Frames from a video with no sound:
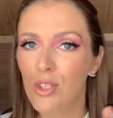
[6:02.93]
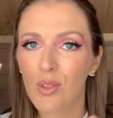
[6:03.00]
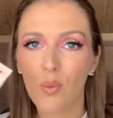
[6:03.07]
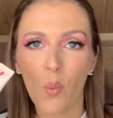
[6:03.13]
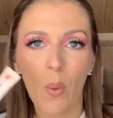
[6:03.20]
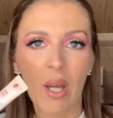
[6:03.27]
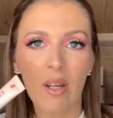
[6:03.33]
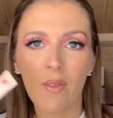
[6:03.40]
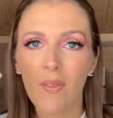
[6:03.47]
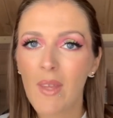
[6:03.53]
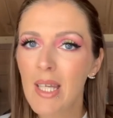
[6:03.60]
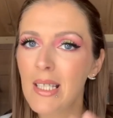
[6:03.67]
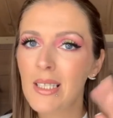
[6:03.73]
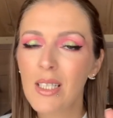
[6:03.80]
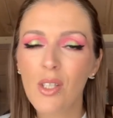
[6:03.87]
wear
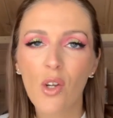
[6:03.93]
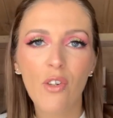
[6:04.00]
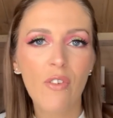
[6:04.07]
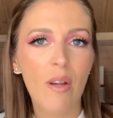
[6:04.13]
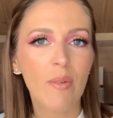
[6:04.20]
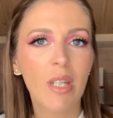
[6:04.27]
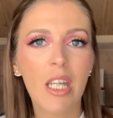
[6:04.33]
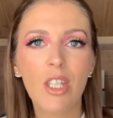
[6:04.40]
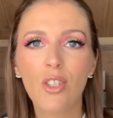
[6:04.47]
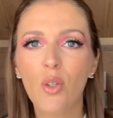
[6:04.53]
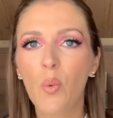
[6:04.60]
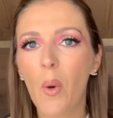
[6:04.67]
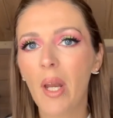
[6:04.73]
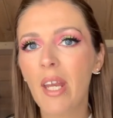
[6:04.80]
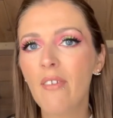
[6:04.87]
this, no foundation,
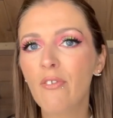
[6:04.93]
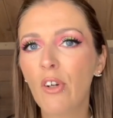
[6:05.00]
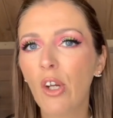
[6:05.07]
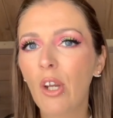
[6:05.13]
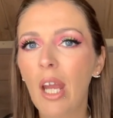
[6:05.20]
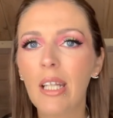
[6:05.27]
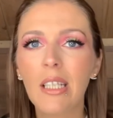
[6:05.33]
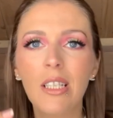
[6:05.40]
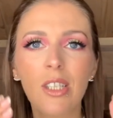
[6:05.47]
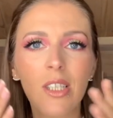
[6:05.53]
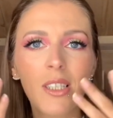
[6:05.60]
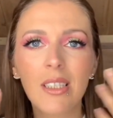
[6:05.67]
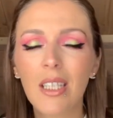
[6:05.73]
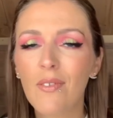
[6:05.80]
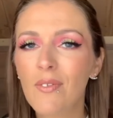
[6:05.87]
whatever, and it
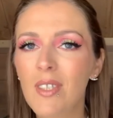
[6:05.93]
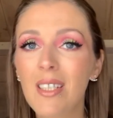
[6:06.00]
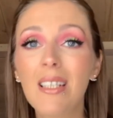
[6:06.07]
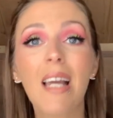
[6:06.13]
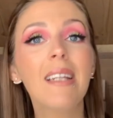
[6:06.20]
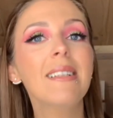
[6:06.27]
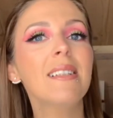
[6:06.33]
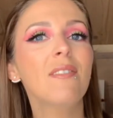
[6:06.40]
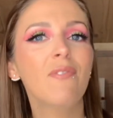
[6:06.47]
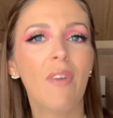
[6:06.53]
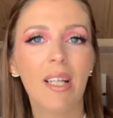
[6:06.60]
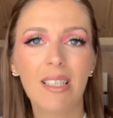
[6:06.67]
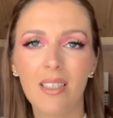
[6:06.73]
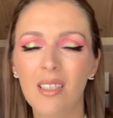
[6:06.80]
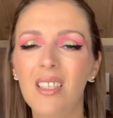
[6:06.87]
just gives a nice
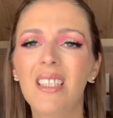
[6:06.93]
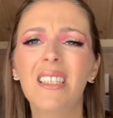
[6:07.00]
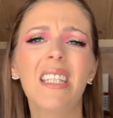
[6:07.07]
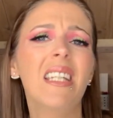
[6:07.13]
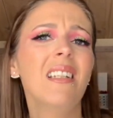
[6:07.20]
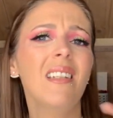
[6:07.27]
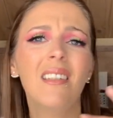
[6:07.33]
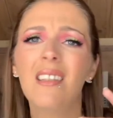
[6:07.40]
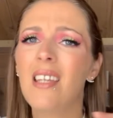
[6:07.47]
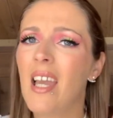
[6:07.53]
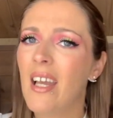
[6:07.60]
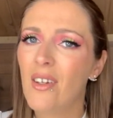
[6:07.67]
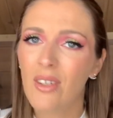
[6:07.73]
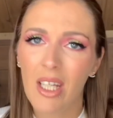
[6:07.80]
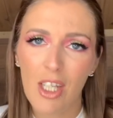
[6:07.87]
effect to the skin.
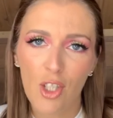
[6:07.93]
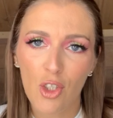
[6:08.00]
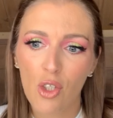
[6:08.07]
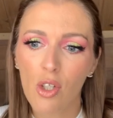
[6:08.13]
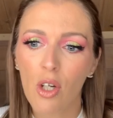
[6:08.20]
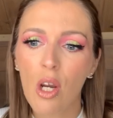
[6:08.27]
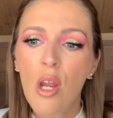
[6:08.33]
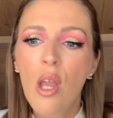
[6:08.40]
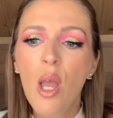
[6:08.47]
Yeah, okay, sure.